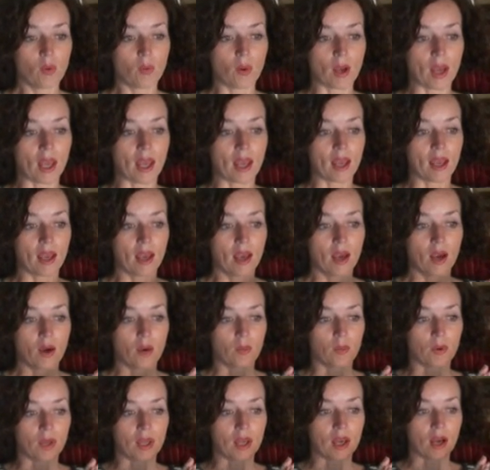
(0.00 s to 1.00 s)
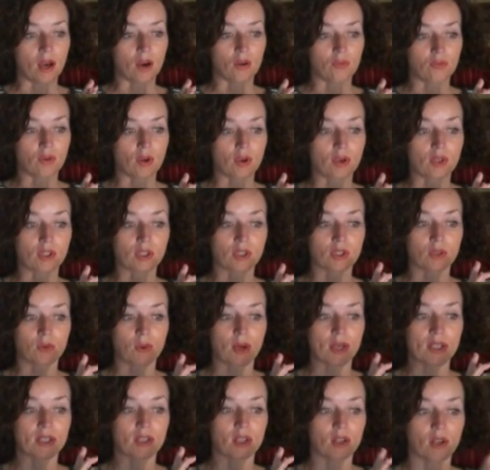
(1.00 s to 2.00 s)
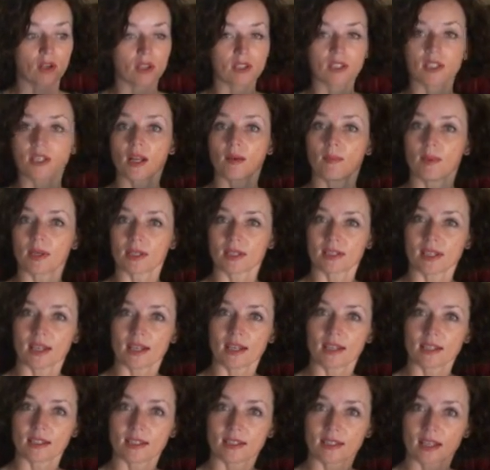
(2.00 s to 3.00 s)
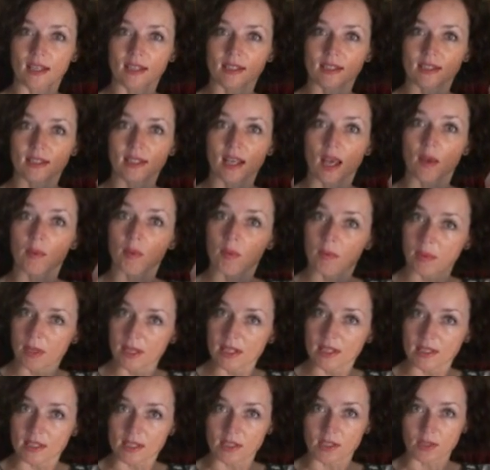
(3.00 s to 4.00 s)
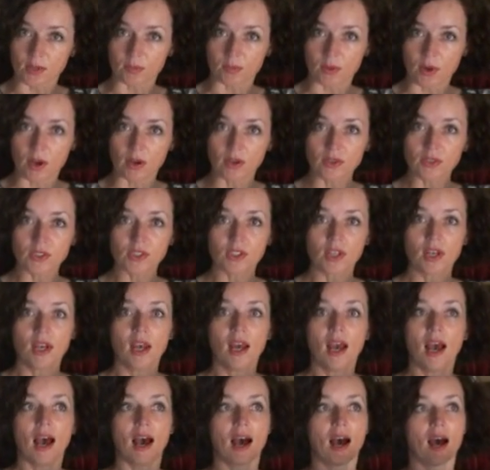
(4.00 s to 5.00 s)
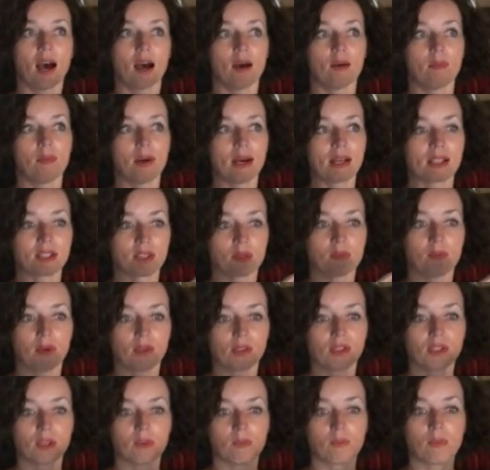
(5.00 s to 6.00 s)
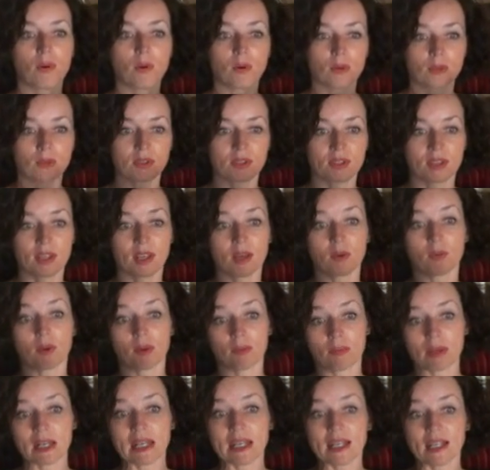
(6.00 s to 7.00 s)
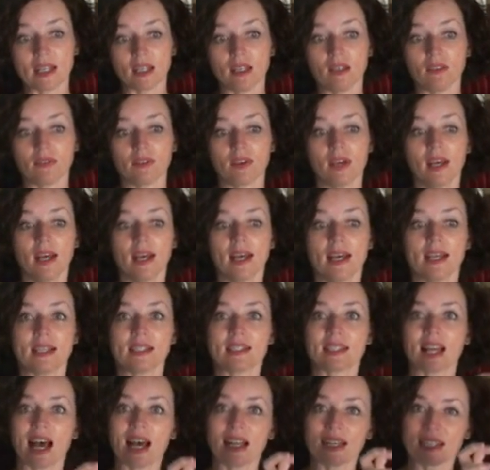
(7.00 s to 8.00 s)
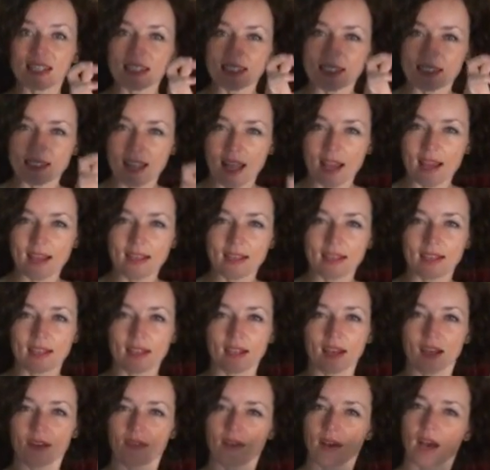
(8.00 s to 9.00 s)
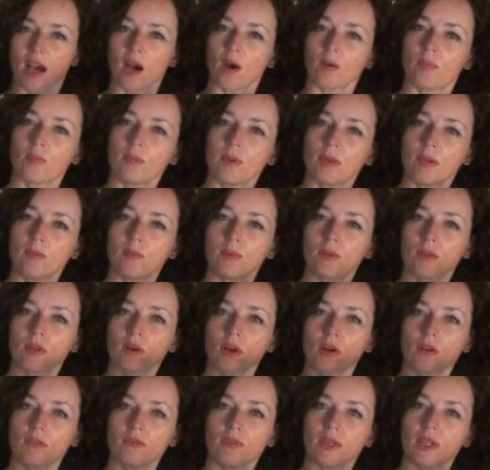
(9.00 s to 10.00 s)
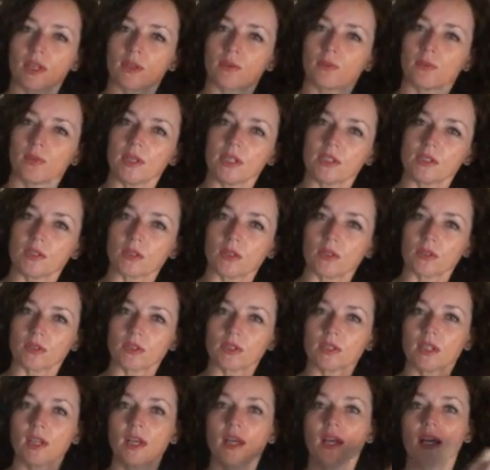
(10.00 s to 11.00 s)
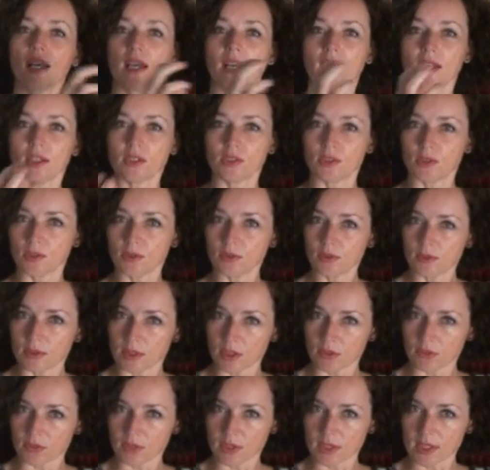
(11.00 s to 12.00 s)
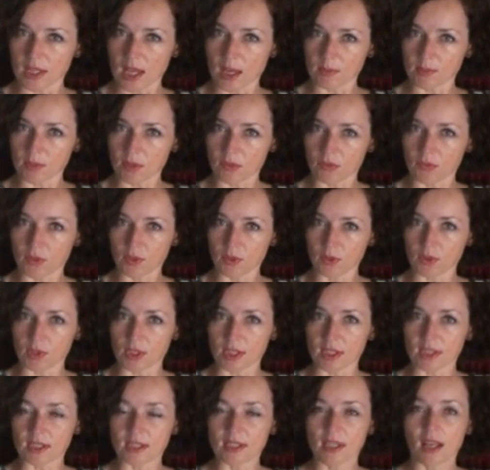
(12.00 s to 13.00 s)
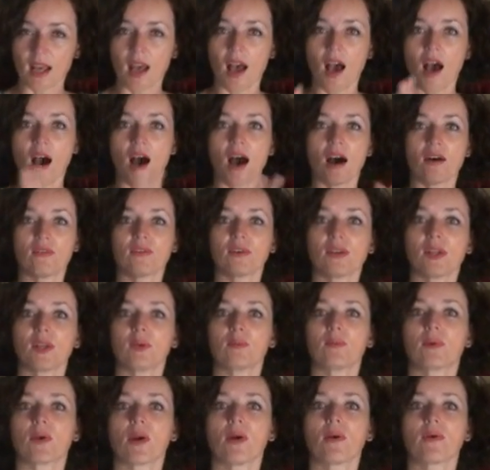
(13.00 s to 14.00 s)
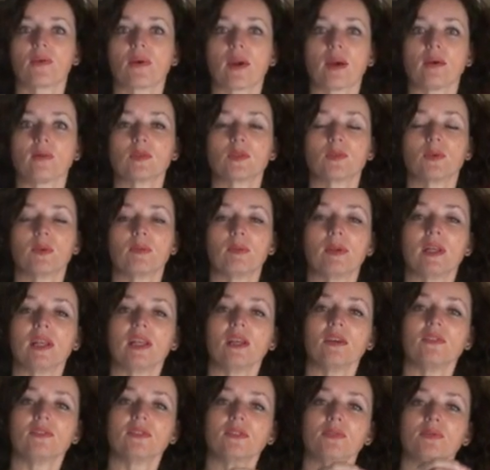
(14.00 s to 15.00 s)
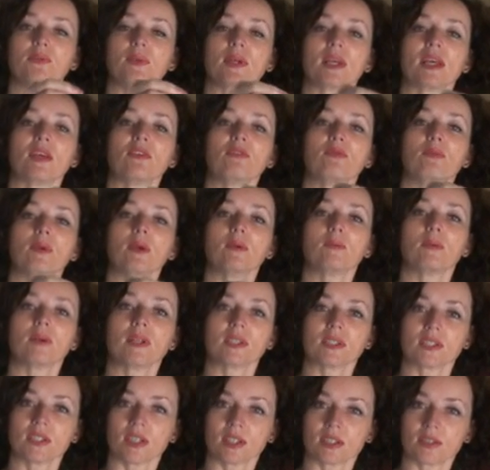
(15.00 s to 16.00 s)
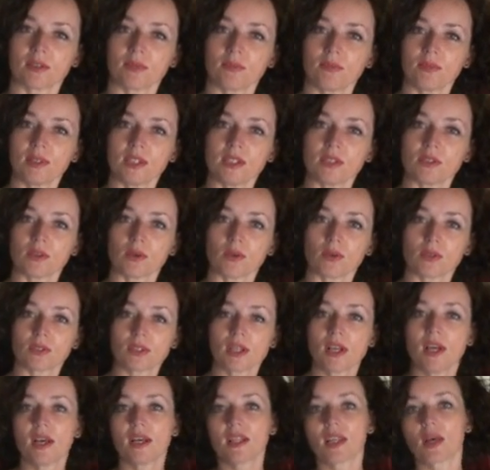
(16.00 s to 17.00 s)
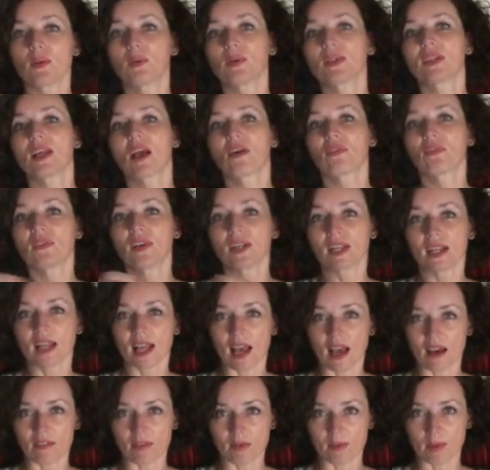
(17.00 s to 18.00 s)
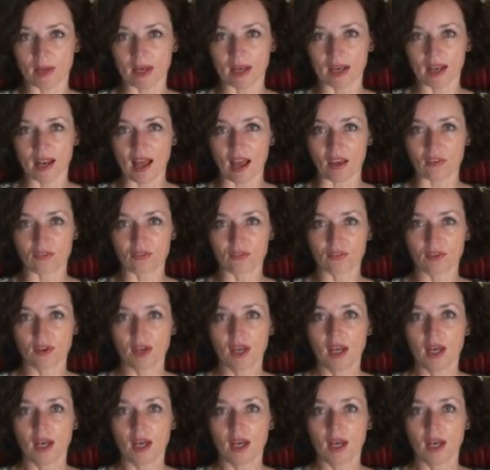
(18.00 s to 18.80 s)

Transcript: where we are focused quite a lot on Amartya Sen's capabilities approach. As the most important thing, we believe, is the understanding of how people convert resource into different types of futures. Often in programs we believe if we give people a certain resource, they will definitely have a better life.